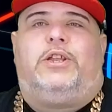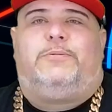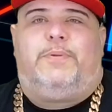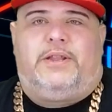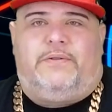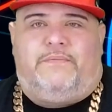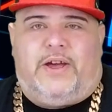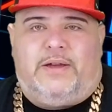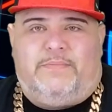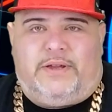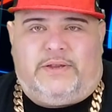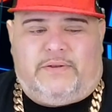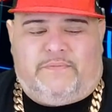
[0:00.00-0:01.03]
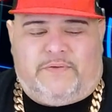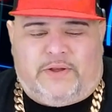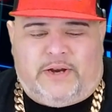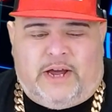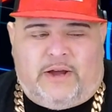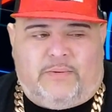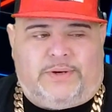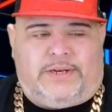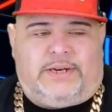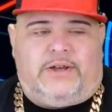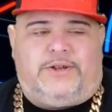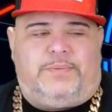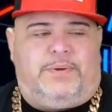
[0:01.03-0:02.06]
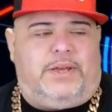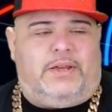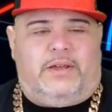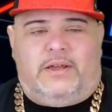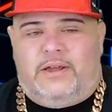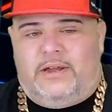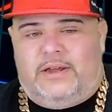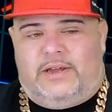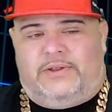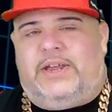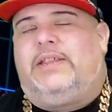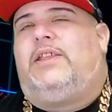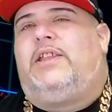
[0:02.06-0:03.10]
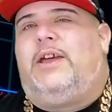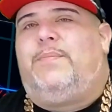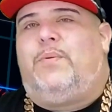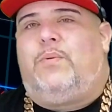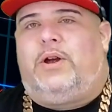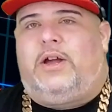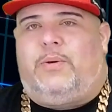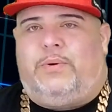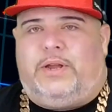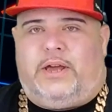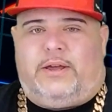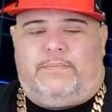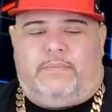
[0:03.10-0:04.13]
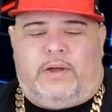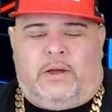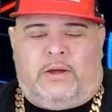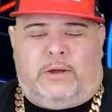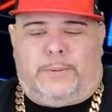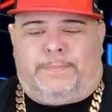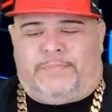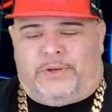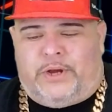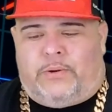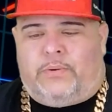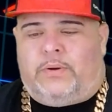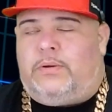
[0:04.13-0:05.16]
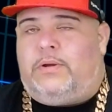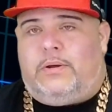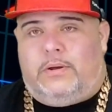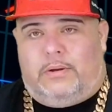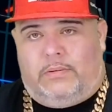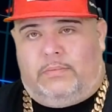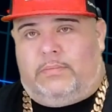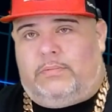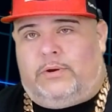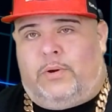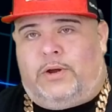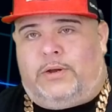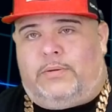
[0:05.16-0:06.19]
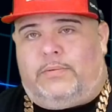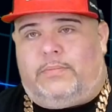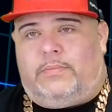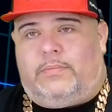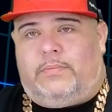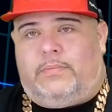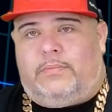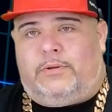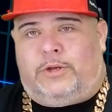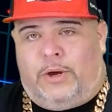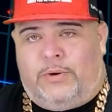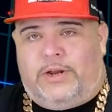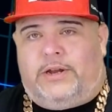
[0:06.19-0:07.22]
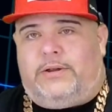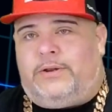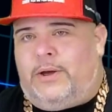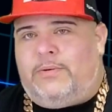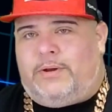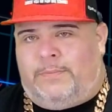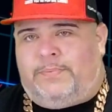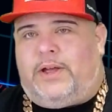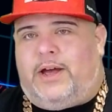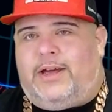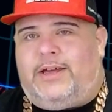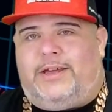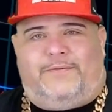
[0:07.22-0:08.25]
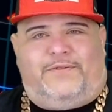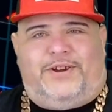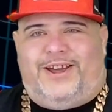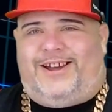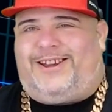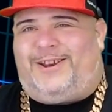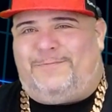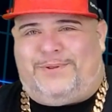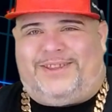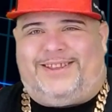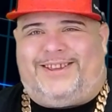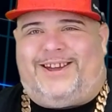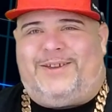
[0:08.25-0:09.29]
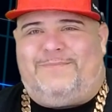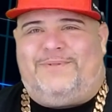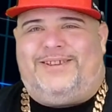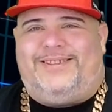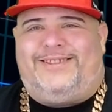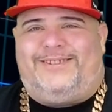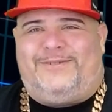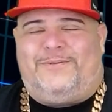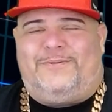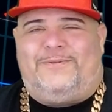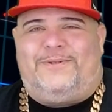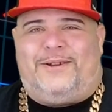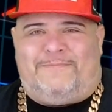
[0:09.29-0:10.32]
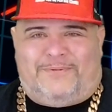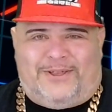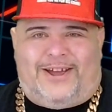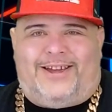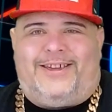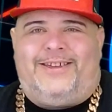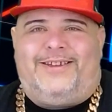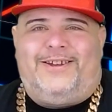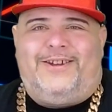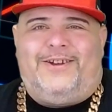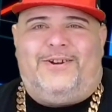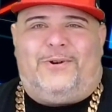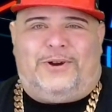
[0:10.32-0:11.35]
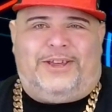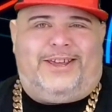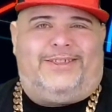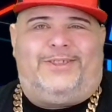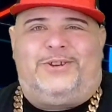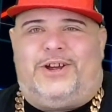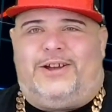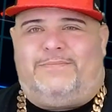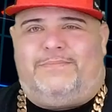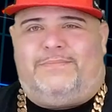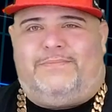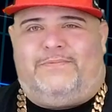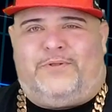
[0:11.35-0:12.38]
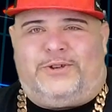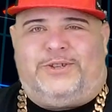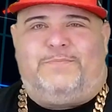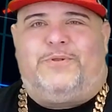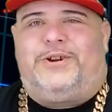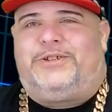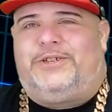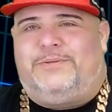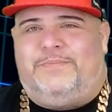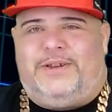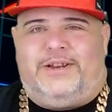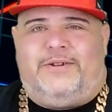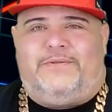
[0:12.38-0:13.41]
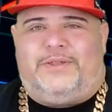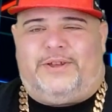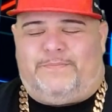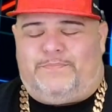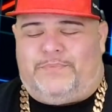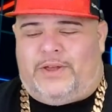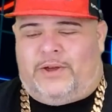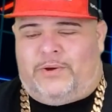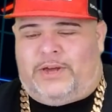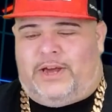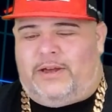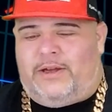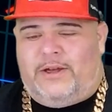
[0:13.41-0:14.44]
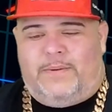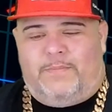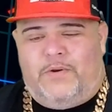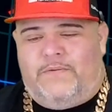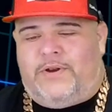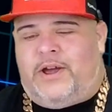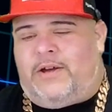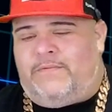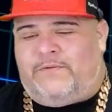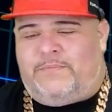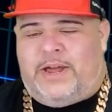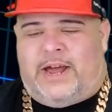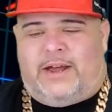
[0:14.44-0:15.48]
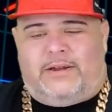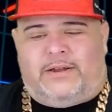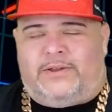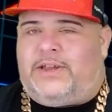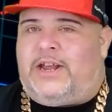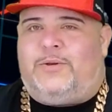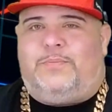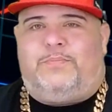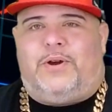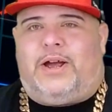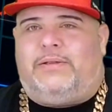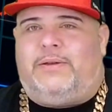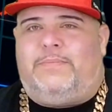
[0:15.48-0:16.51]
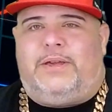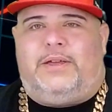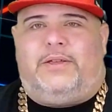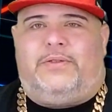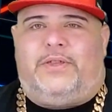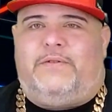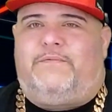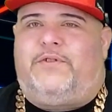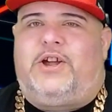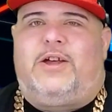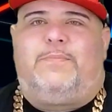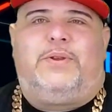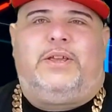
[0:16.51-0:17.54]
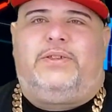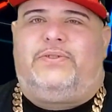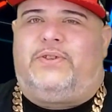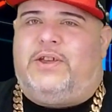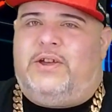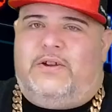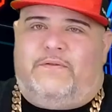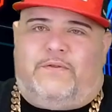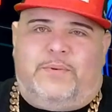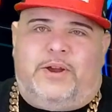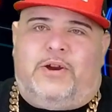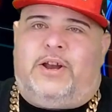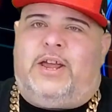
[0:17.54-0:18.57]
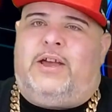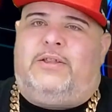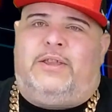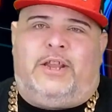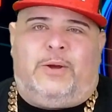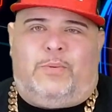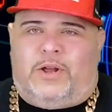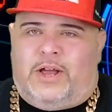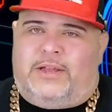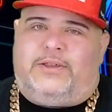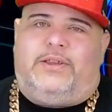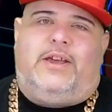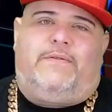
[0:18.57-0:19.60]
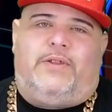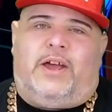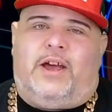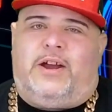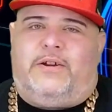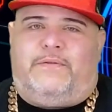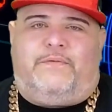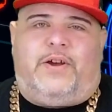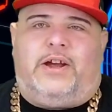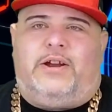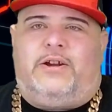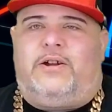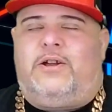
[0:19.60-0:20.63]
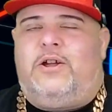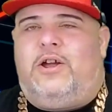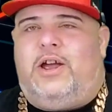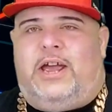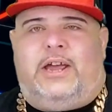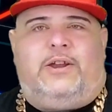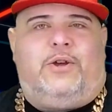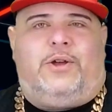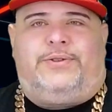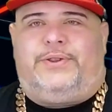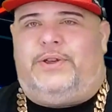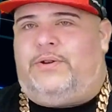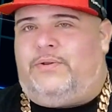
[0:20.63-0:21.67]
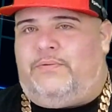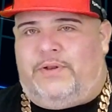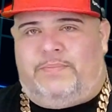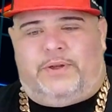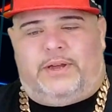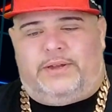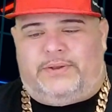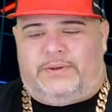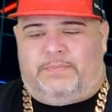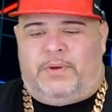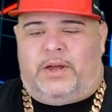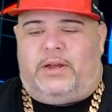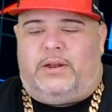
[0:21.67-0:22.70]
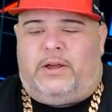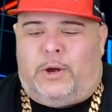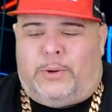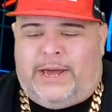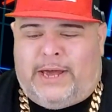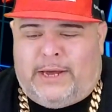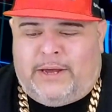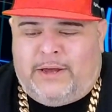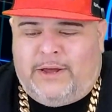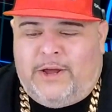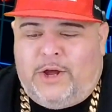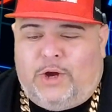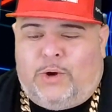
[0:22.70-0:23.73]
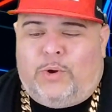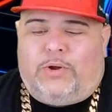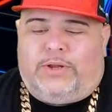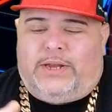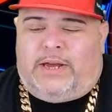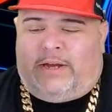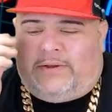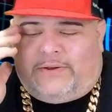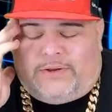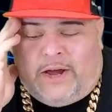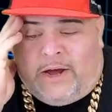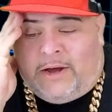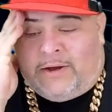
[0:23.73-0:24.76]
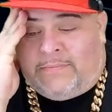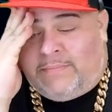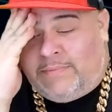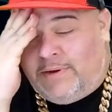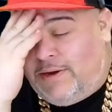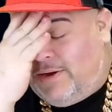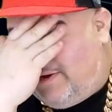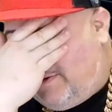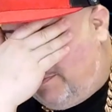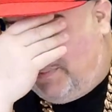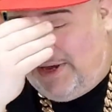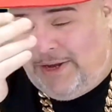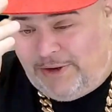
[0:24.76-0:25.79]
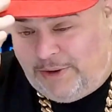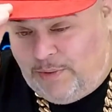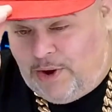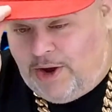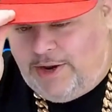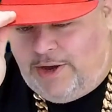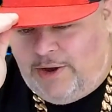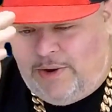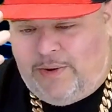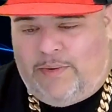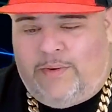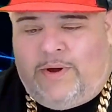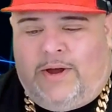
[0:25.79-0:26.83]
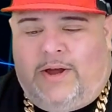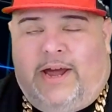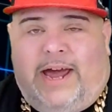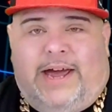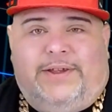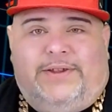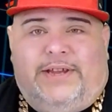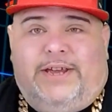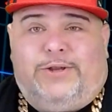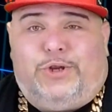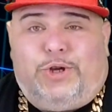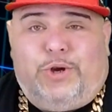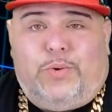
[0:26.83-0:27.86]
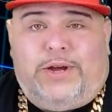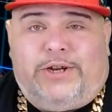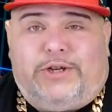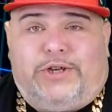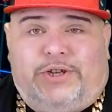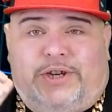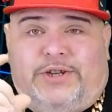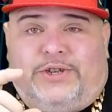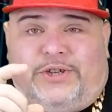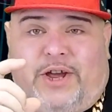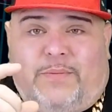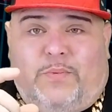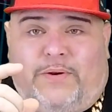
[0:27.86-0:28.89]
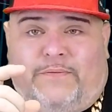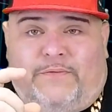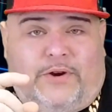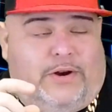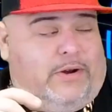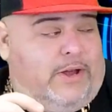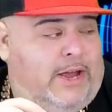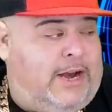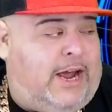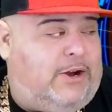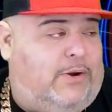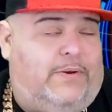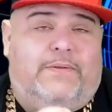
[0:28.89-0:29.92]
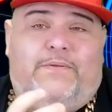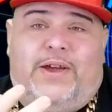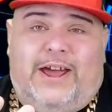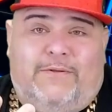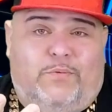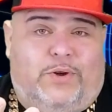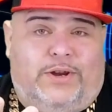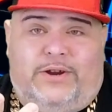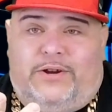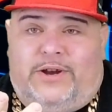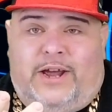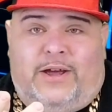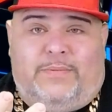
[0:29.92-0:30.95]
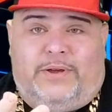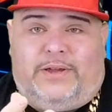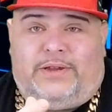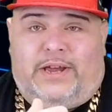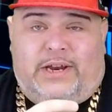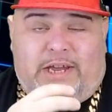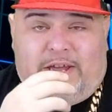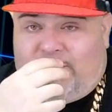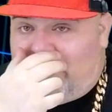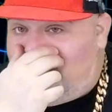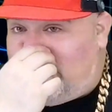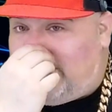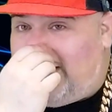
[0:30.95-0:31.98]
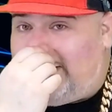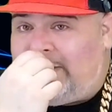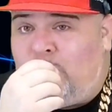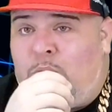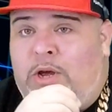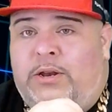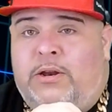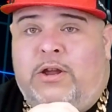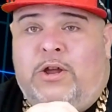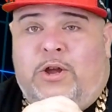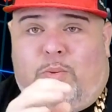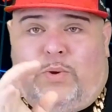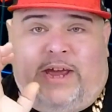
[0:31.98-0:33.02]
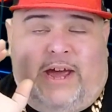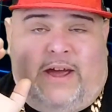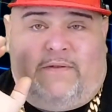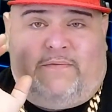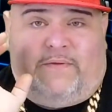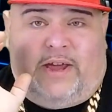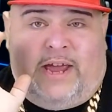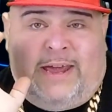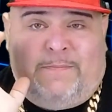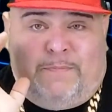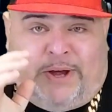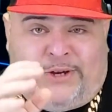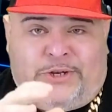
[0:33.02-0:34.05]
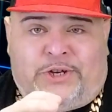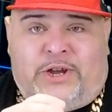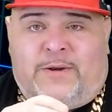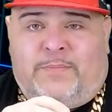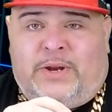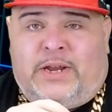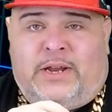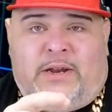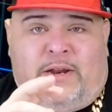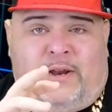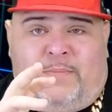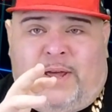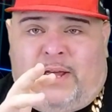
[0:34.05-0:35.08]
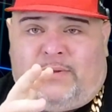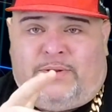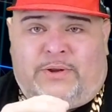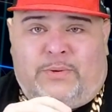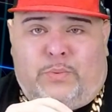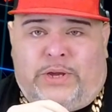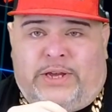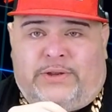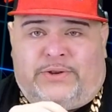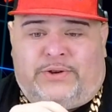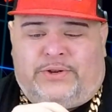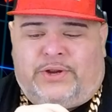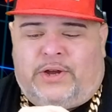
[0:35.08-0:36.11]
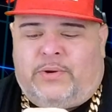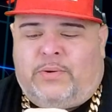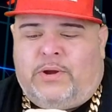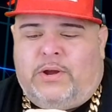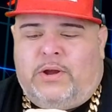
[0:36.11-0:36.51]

to spend the 5 minutes to fill it out, which tells me, is that the type of work I would get? So don't apply if you're not going to put the time in to apply or to get the job. First impressions mean everything. Okay, moving on from that, because that'll probably be a thing for companies from here on out, that they will constantly have to hire, fire, and also replace. But okay, cool things. B2 Audio has a 2-inch subwoofer, and I don't even have one here now because I had to give up my last one. We have a bunch coming in about 2 weeks or so.